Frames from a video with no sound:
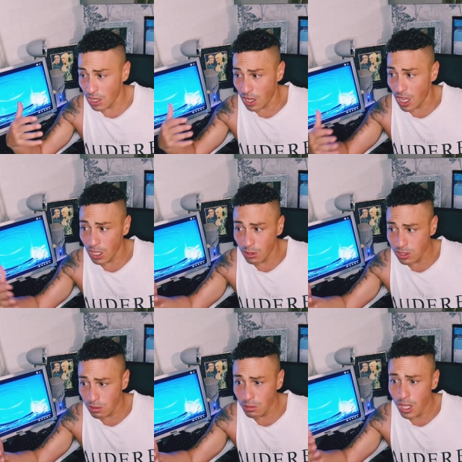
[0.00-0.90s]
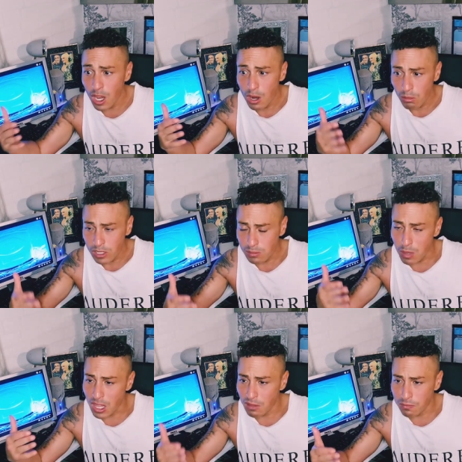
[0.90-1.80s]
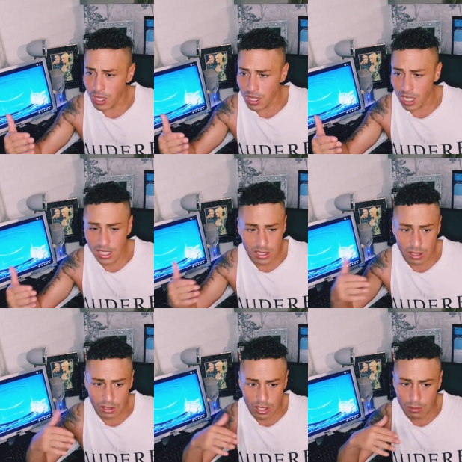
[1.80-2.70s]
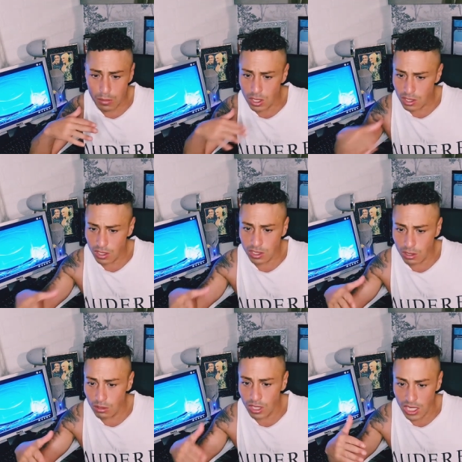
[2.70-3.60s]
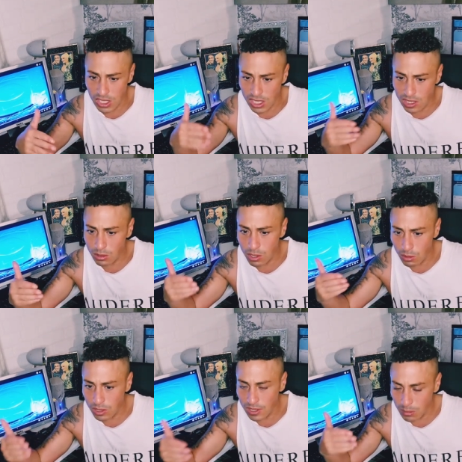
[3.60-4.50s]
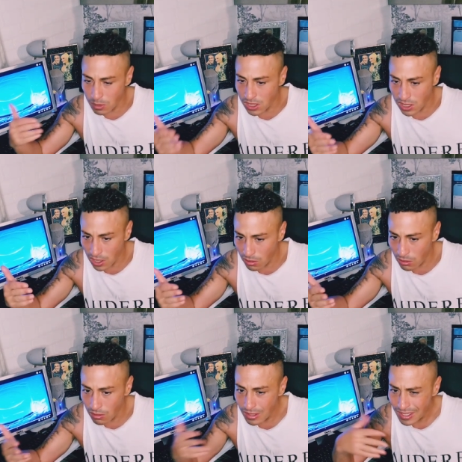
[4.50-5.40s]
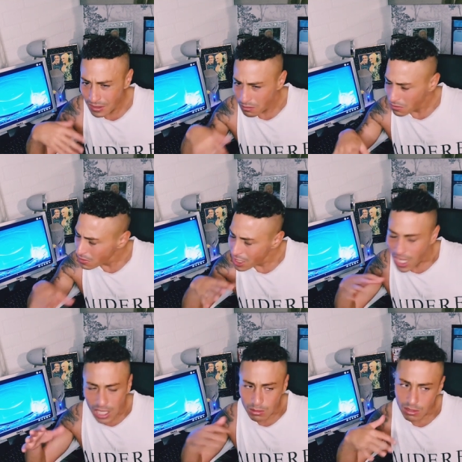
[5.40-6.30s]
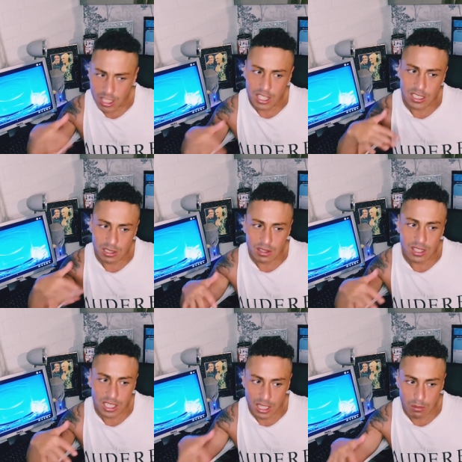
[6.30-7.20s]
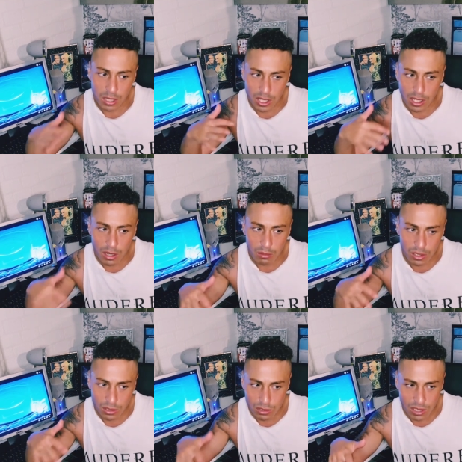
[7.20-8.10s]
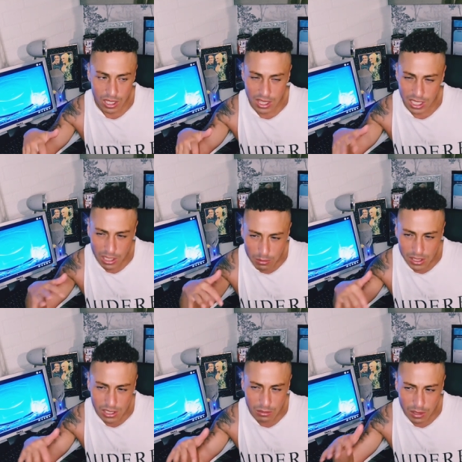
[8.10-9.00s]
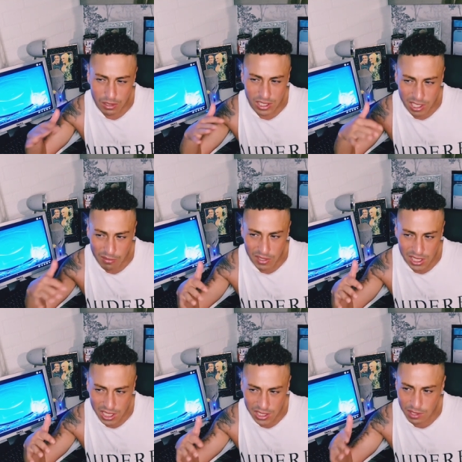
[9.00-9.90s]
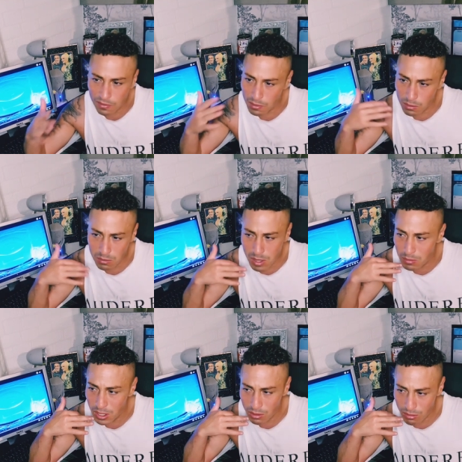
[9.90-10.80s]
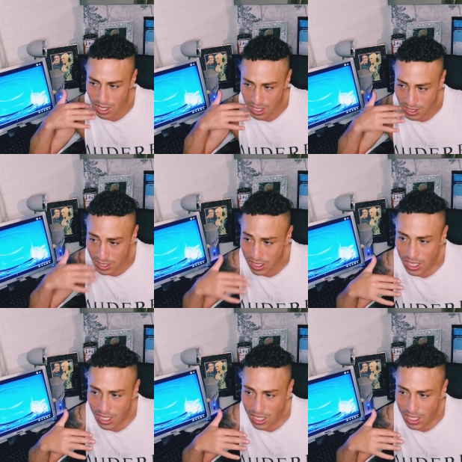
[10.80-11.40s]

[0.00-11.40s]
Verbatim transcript: I, I, also respect the fact that it's not commercial at all yet she still chose it to be a single I don't think the song did that well on the Hot 100. I think it went to around the 70s, if I remember correctly.